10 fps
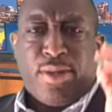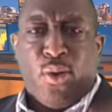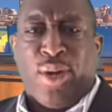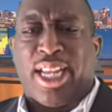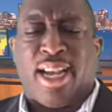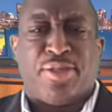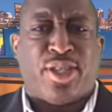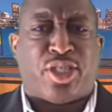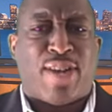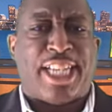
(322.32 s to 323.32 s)
when it comes to
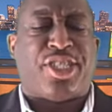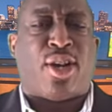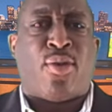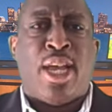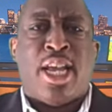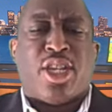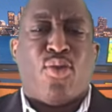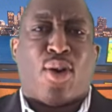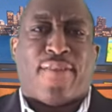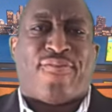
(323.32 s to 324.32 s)
the trade show, you
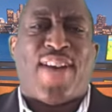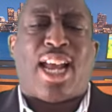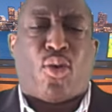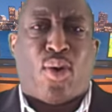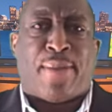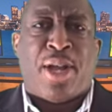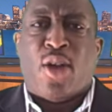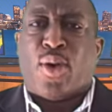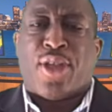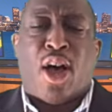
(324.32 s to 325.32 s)
want to follow up
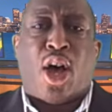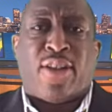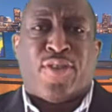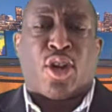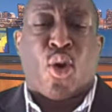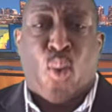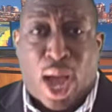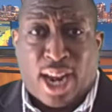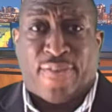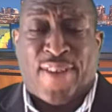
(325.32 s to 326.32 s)
with all of your
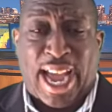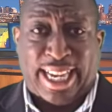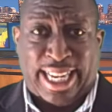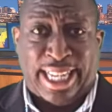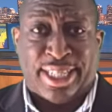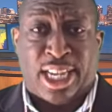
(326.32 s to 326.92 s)
qualified leads.